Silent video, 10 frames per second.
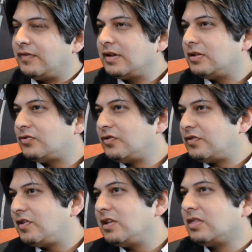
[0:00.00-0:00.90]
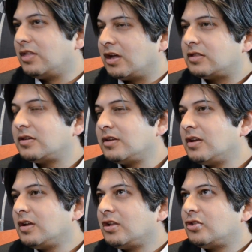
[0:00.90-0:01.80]
The fact that she said that,
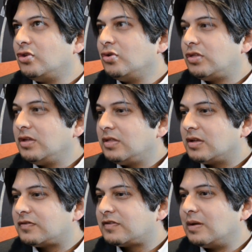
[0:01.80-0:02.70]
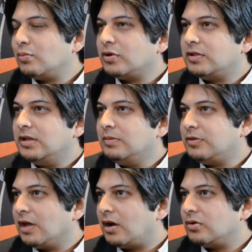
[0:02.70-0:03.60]
do you think that somewhere deep
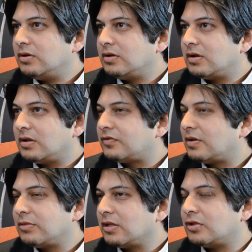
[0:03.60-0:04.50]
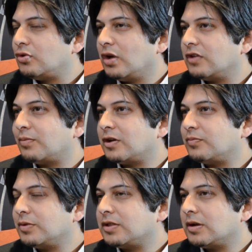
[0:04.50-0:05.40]
down, and it's something that you guys might
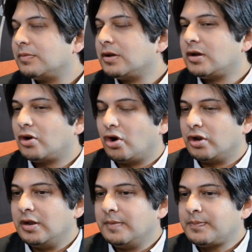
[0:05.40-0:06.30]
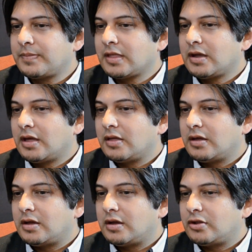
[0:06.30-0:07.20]
have picked up on,
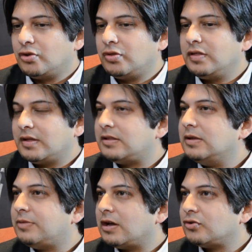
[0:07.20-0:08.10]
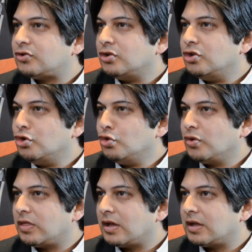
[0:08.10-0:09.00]
do you think that deep down she
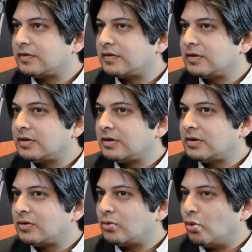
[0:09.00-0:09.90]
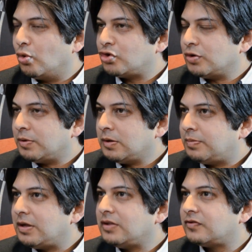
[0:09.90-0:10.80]
knew that, or she
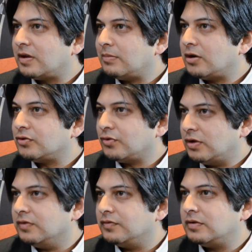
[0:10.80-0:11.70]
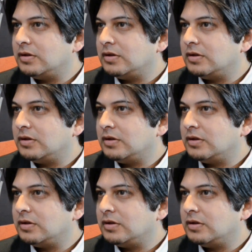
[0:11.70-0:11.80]
prepared somehow to leave?